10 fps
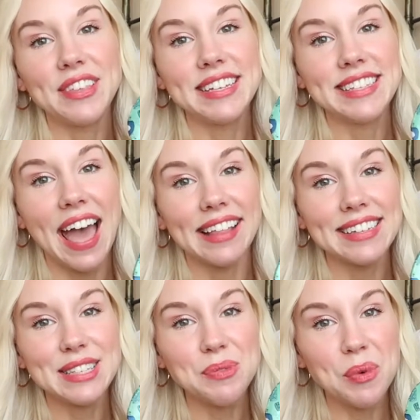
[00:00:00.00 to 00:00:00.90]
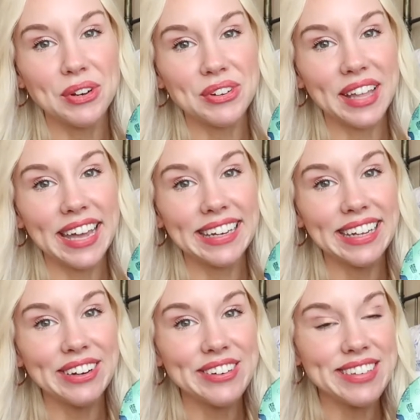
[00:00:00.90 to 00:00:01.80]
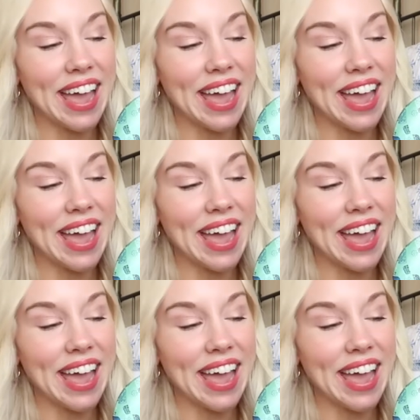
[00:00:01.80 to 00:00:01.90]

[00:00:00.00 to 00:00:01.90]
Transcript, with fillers: these Alice in Wonderland ears.